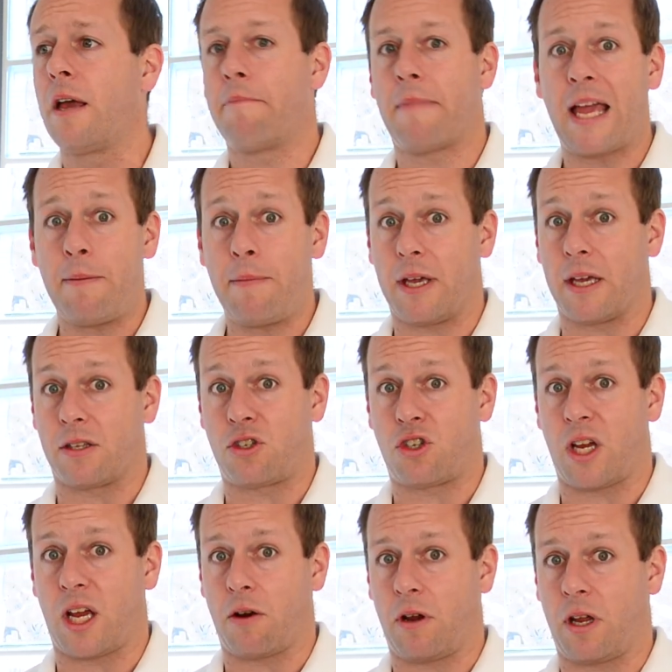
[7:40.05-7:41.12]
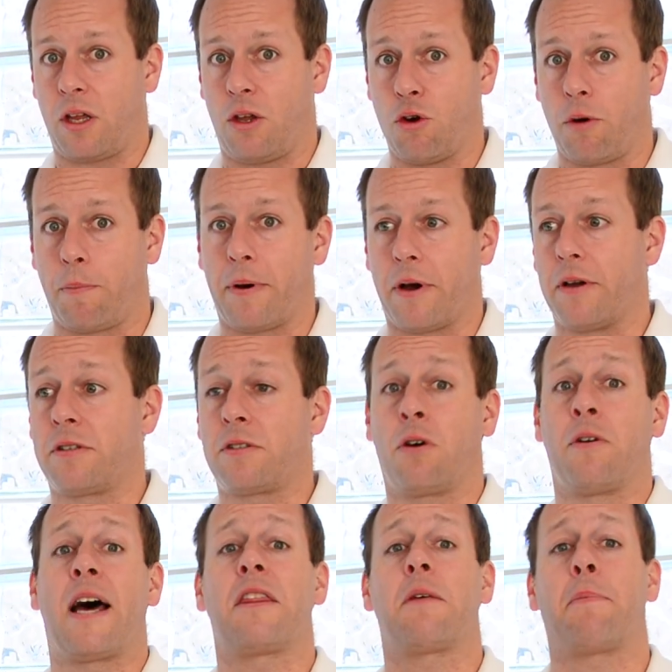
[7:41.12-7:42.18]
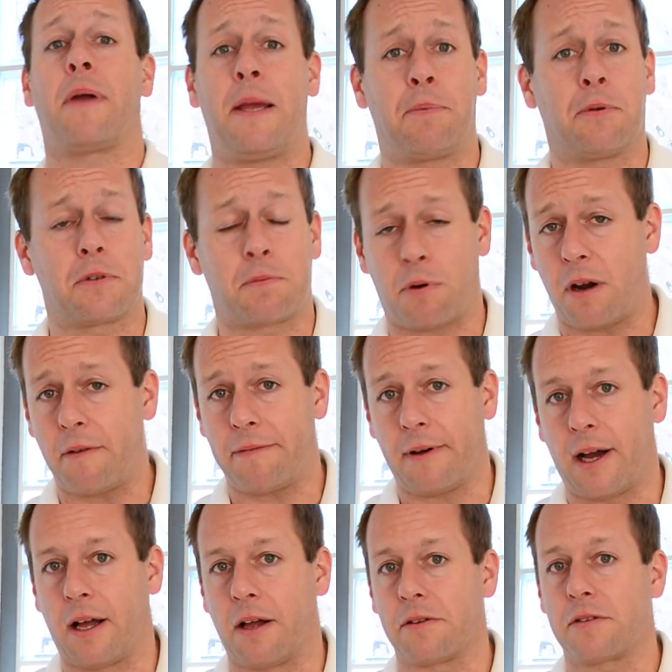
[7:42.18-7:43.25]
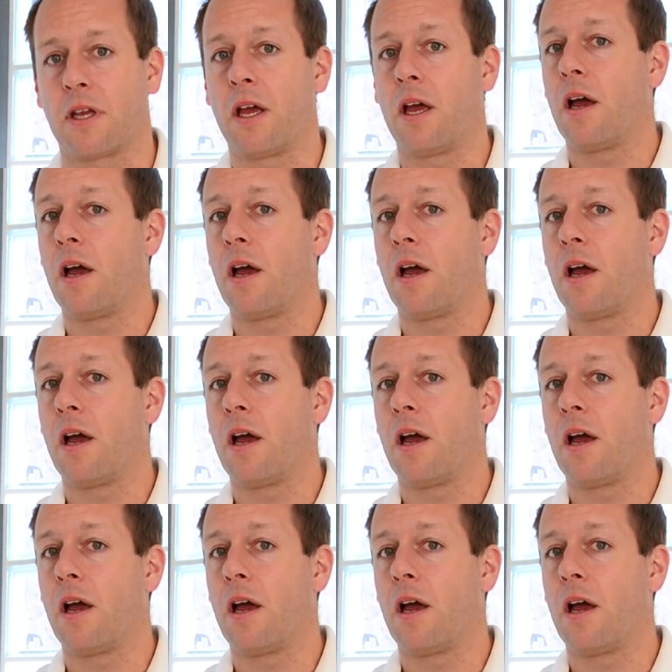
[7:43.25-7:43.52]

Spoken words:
maybe it's sharing your post on other people's profiles.